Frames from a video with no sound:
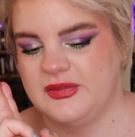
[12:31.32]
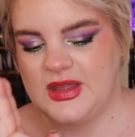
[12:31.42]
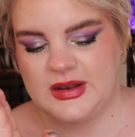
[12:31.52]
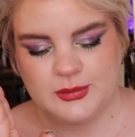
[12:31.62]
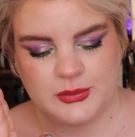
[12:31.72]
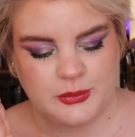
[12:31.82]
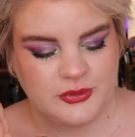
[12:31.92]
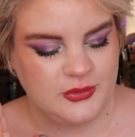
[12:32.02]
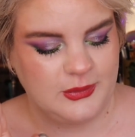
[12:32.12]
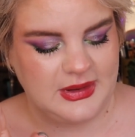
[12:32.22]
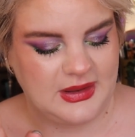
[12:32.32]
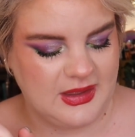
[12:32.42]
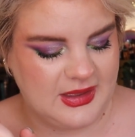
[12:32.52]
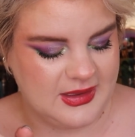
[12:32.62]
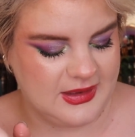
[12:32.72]
That is what we're
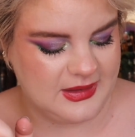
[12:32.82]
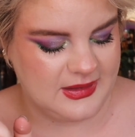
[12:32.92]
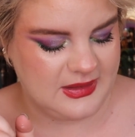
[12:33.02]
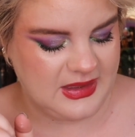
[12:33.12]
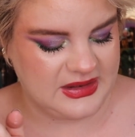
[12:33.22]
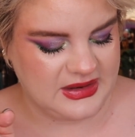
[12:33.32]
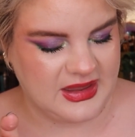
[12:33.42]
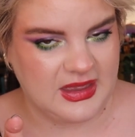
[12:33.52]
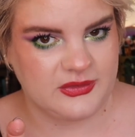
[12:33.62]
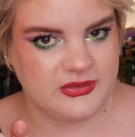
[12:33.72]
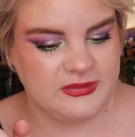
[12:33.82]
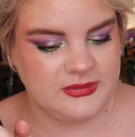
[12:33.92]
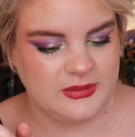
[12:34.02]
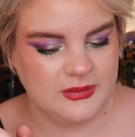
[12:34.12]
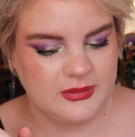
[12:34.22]
doing. And I can't